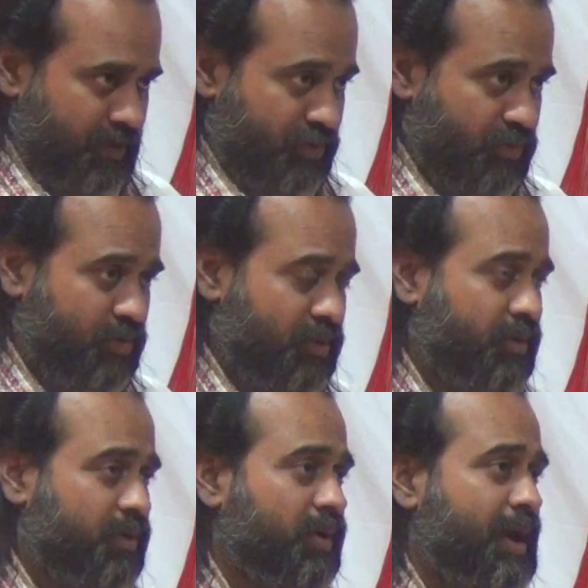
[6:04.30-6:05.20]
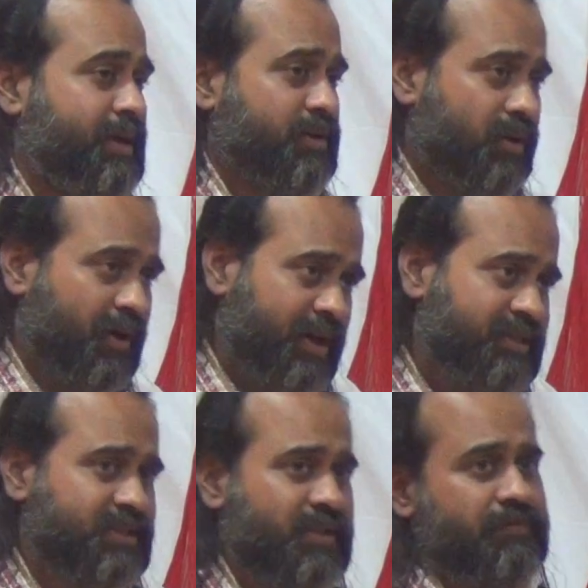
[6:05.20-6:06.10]
to
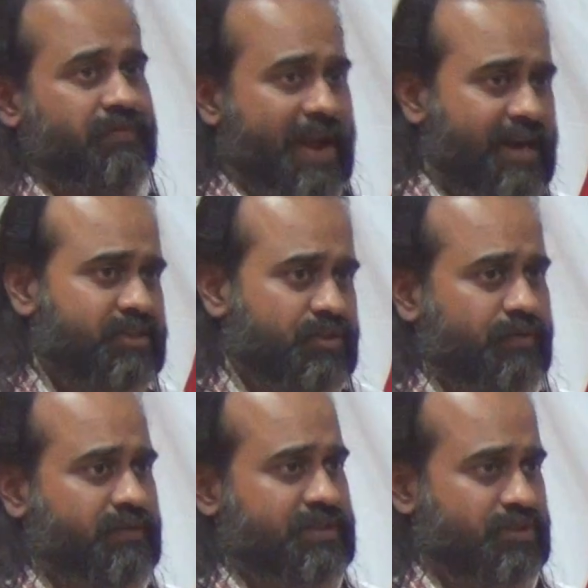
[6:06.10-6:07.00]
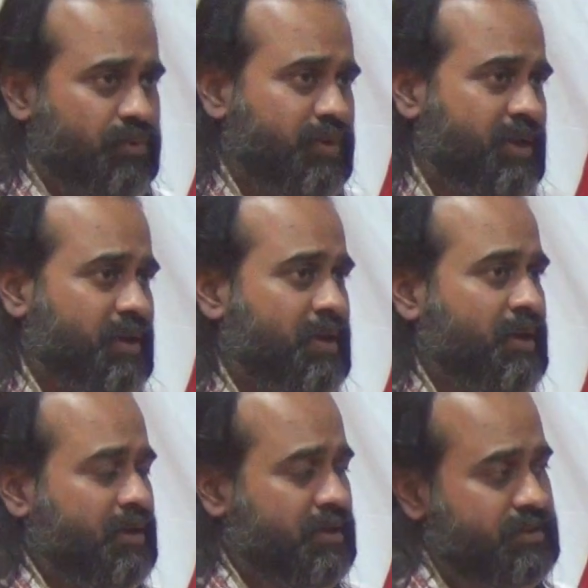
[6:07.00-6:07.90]
acknowledge the facts of the story
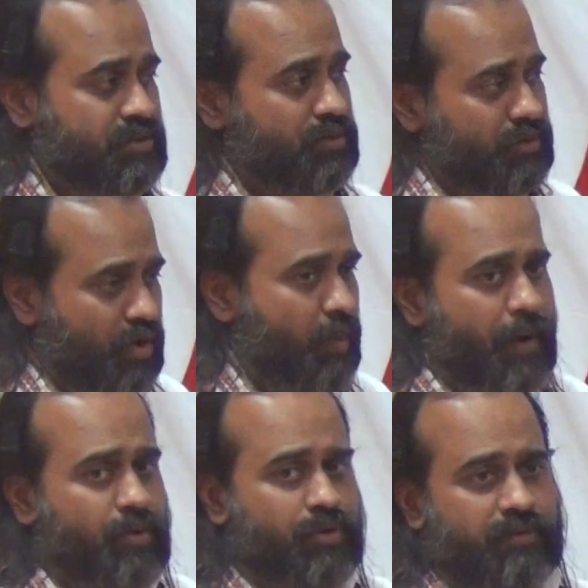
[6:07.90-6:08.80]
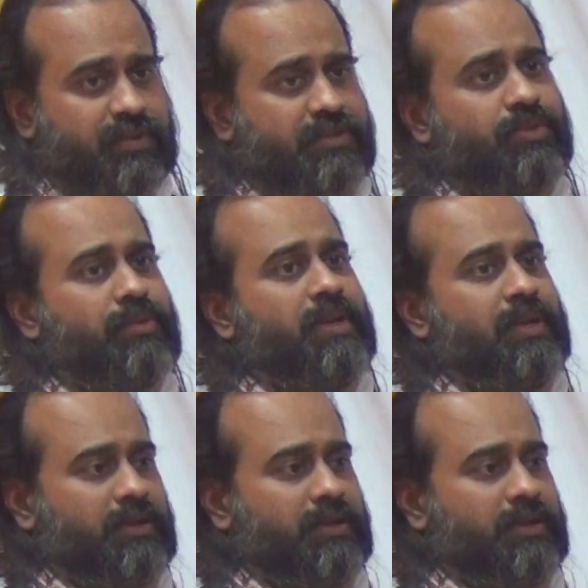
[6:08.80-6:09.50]
is to drop out of the story